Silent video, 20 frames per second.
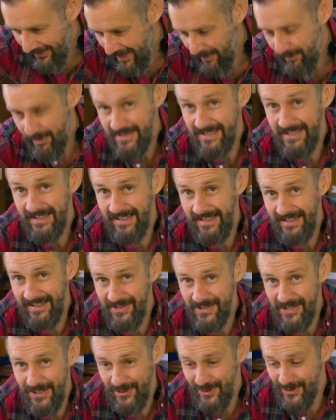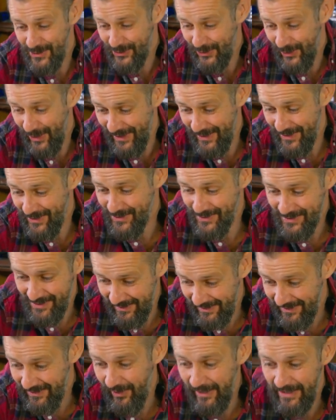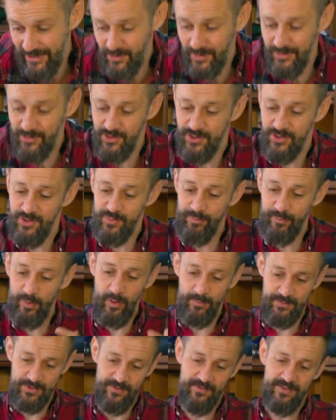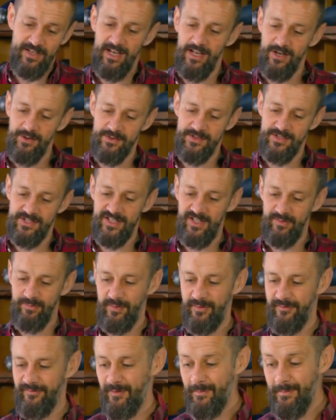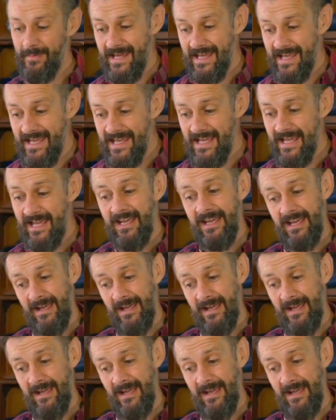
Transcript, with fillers: there, particularly interior designers, like to introduce pops of colour and stuff, but for me,